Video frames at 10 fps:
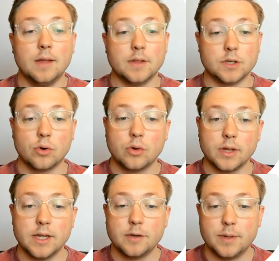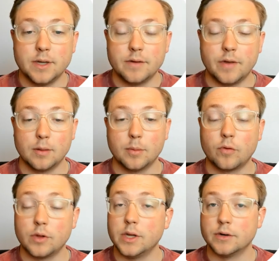The total E&P available
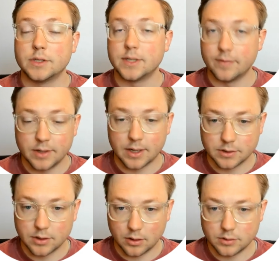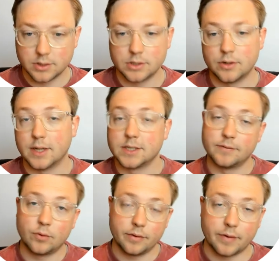for the year is $70,000, so that's the
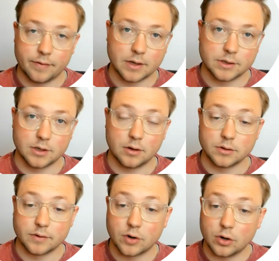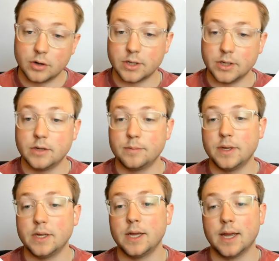$45,000 of current
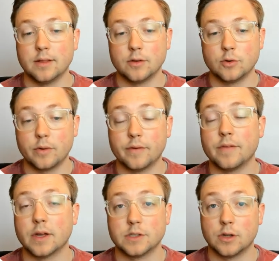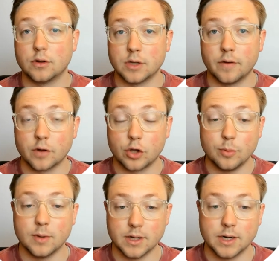E&P and the $25,000 of
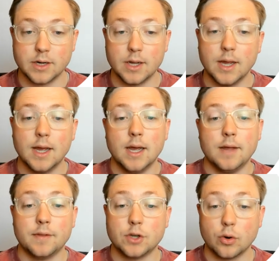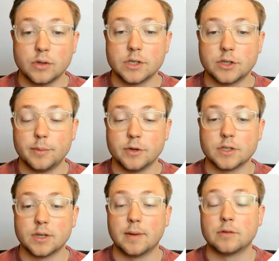accumulated. The total
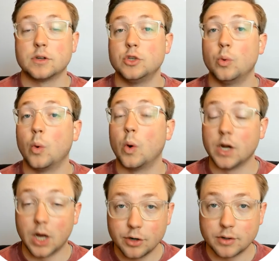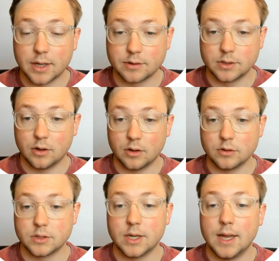distributions amount to
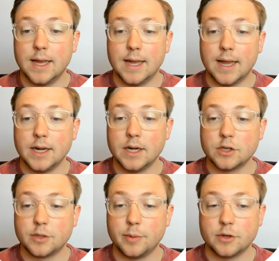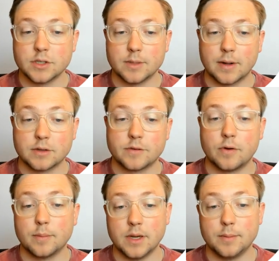$100,000. Any distributions amounts
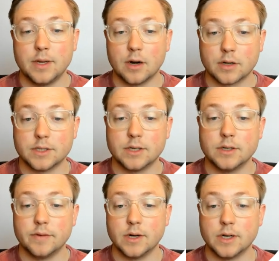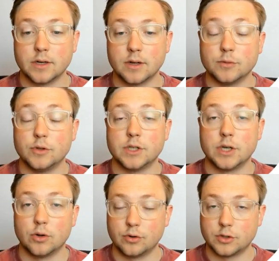from E&P are considered dividend income to the
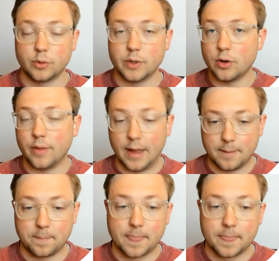shareholder, so we know that.